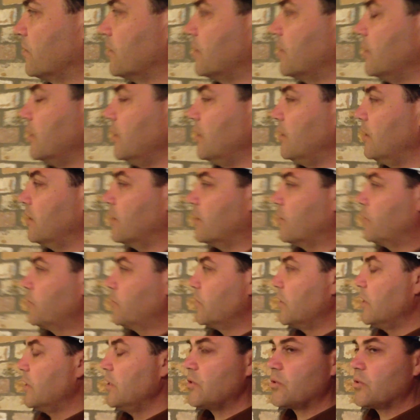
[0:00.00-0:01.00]
the
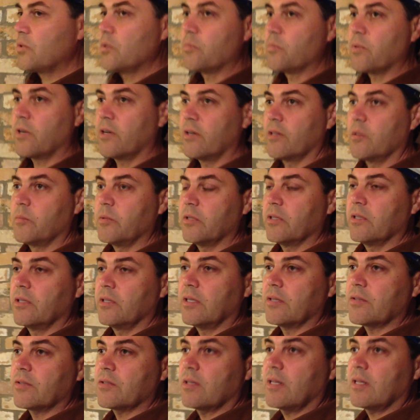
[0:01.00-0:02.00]
eastern part of the
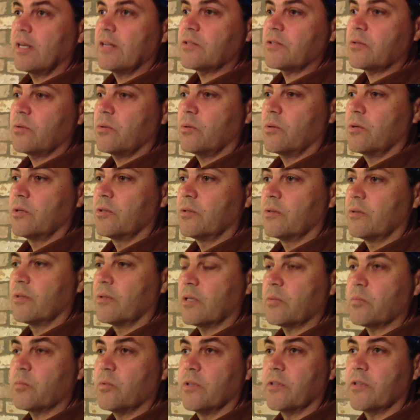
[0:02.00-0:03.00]
building. It's the last corridor
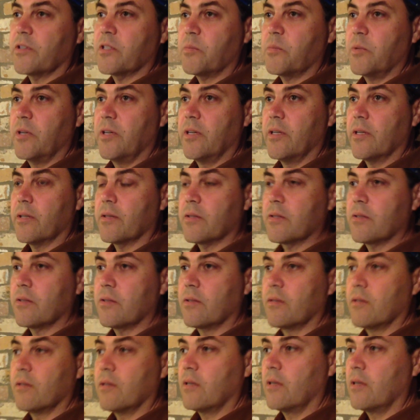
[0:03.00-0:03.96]
that we'll experience.